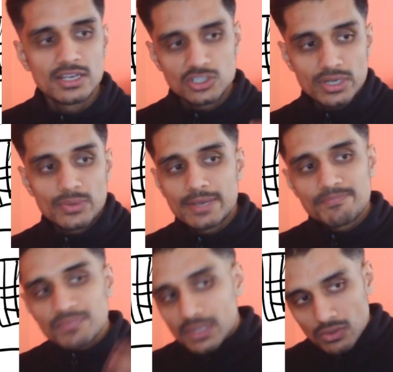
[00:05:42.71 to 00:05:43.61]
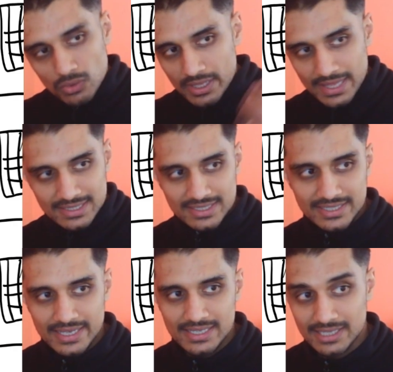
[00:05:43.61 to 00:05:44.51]
So anyway, all of that to
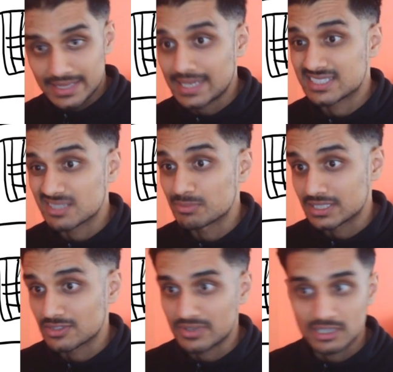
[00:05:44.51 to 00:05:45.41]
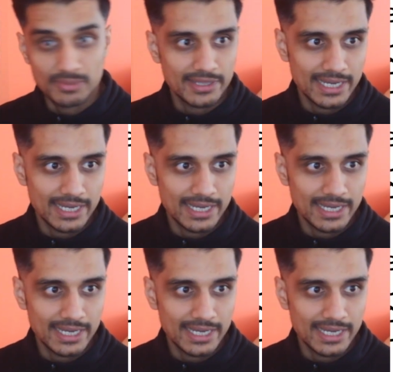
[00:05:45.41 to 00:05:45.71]
say is like, that's something to think about.